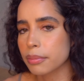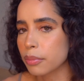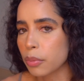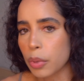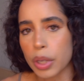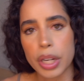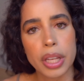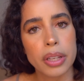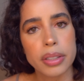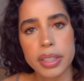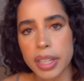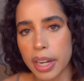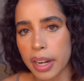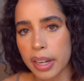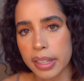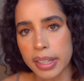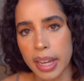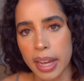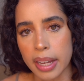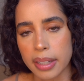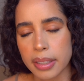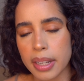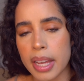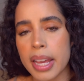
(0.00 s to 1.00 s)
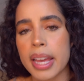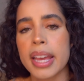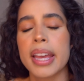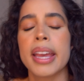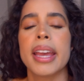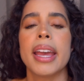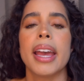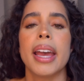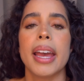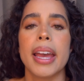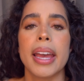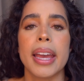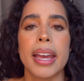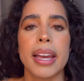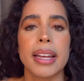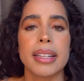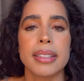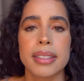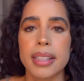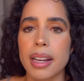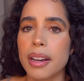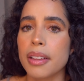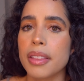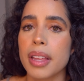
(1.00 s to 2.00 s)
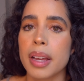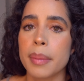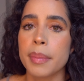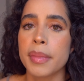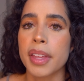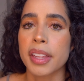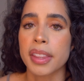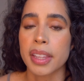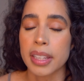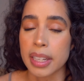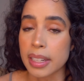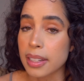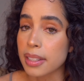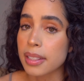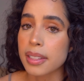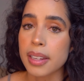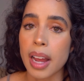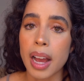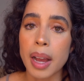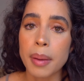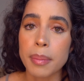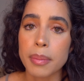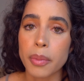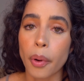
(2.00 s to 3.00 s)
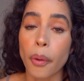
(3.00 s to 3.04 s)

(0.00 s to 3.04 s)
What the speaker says: What are you staring at? And tell them that they need to stop,